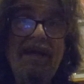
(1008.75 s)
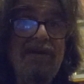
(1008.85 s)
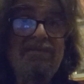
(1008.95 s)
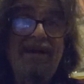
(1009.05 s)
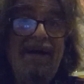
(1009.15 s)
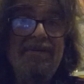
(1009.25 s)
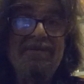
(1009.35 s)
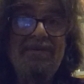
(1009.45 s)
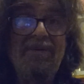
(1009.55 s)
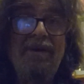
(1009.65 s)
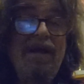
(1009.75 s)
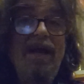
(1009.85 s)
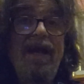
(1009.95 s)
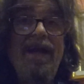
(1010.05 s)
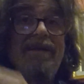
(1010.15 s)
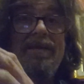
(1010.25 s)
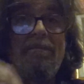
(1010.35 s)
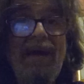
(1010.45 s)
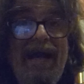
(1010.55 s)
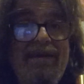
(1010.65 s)
guess, I don't know, in the
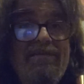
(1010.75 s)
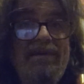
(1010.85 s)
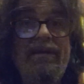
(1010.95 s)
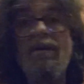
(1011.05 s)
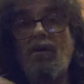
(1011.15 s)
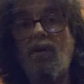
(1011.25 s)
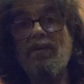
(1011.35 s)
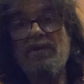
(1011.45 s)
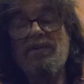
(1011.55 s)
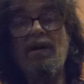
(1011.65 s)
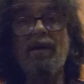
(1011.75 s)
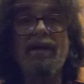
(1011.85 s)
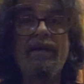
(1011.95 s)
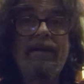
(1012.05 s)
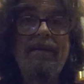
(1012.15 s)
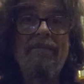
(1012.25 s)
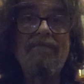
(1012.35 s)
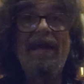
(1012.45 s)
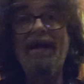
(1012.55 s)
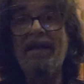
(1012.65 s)
back seat or the trunk.
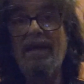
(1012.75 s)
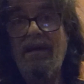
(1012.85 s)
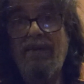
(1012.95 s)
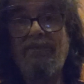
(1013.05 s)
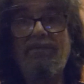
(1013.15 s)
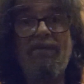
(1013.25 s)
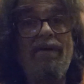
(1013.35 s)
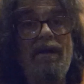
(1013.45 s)
And if